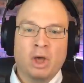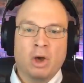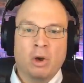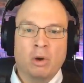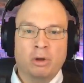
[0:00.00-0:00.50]

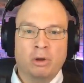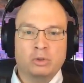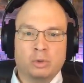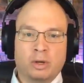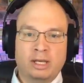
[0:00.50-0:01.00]
ono
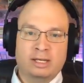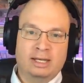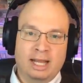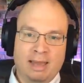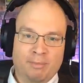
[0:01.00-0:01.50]
joined
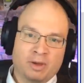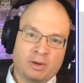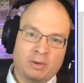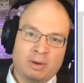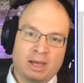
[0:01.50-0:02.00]

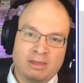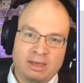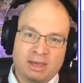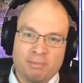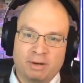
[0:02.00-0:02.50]
Namco, the
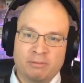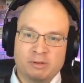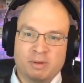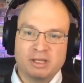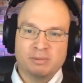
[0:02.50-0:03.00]
company
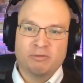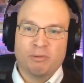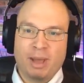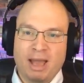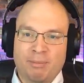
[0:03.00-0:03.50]
responsible for
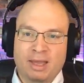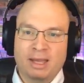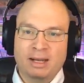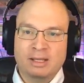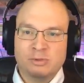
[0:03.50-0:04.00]
Pac
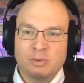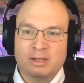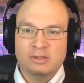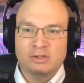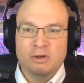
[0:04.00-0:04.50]
Man, as well
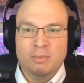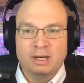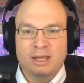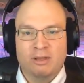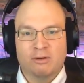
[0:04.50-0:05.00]
as so
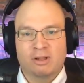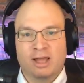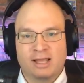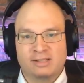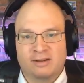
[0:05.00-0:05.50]
many other
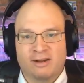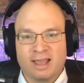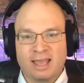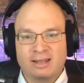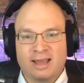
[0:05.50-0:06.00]
classic
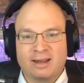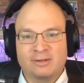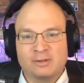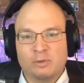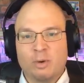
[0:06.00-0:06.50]
arcade
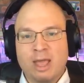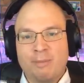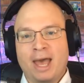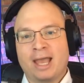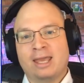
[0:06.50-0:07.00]
titles, way
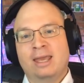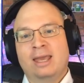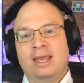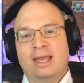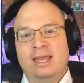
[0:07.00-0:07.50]
back
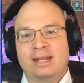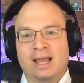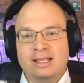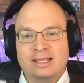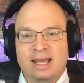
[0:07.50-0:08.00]
in
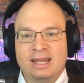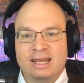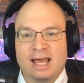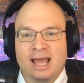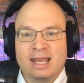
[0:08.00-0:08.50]

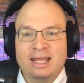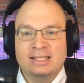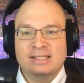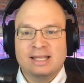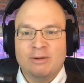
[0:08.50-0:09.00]
1989 and
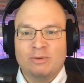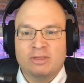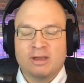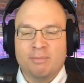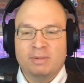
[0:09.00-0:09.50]
stayed with the
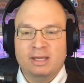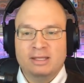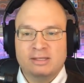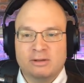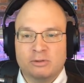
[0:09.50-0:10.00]
company
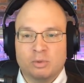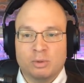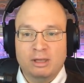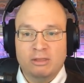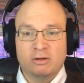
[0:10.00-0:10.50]
until
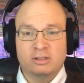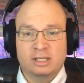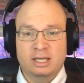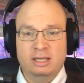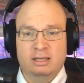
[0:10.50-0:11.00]

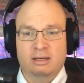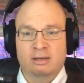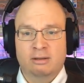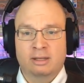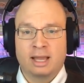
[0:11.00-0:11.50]
2013.
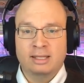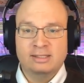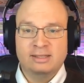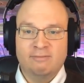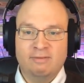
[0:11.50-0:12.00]

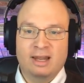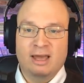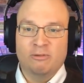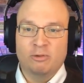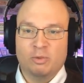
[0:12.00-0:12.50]
1979
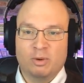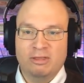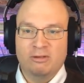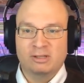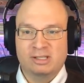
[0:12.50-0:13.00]
through
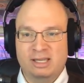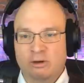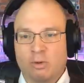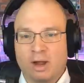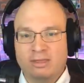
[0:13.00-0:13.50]
2013,
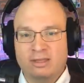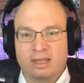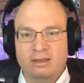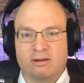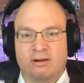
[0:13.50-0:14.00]
quite the
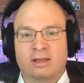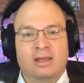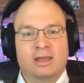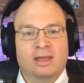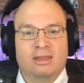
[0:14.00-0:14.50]
tenure
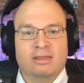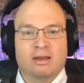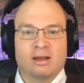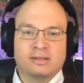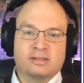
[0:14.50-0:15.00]
in the
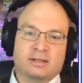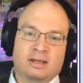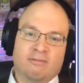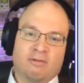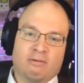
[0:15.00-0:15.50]
constantly
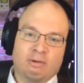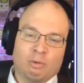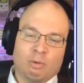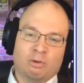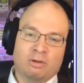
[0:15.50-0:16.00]
evolving
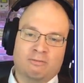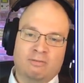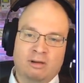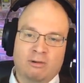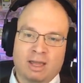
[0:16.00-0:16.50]
world of
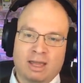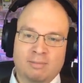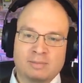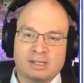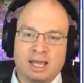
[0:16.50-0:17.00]
video
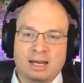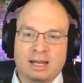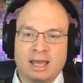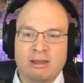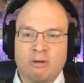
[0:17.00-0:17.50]
games. And
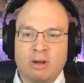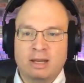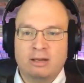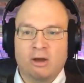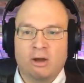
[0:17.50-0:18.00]
uh, he
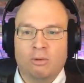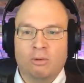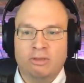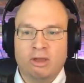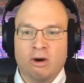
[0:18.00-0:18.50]
created not only
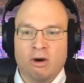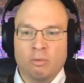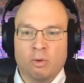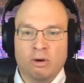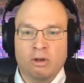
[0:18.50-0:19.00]
the
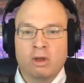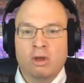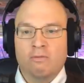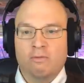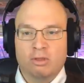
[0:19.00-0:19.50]
artwork
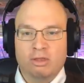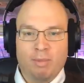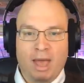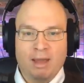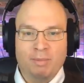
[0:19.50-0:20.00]
for the
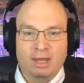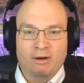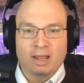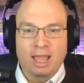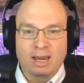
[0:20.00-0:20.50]
Pac Man
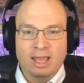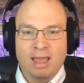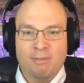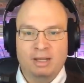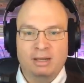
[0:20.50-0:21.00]
arcade
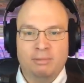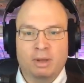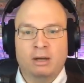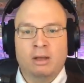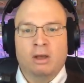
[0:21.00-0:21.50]
cabinet,
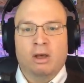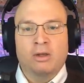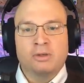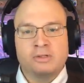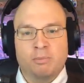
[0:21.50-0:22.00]
but
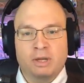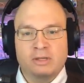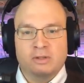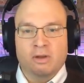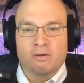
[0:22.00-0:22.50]
also
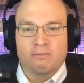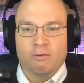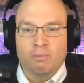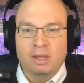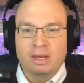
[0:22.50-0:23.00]
pixel art for
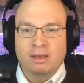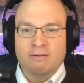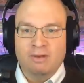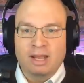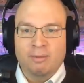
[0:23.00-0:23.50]
many of
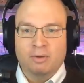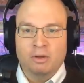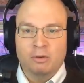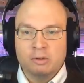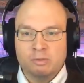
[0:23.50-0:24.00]

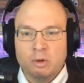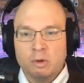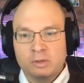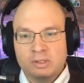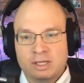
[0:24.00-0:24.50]
Namco's
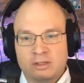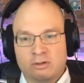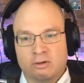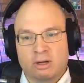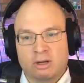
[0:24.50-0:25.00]
most
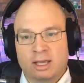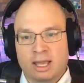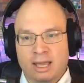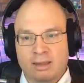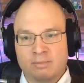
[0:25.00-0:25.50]
enduring
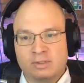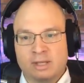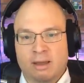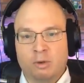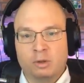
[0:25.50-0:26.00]
games,
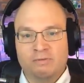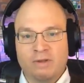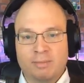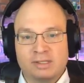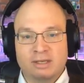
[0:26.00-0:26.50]
uh, most
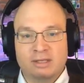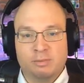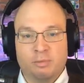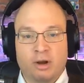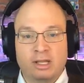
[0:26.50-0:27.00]
famously the
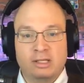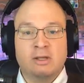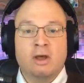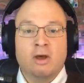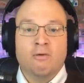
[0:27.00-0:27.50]
sprites
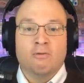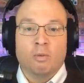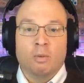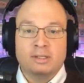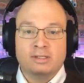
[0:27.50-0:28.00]
for
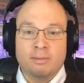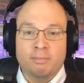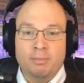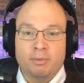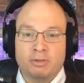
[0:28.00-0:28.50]
what some people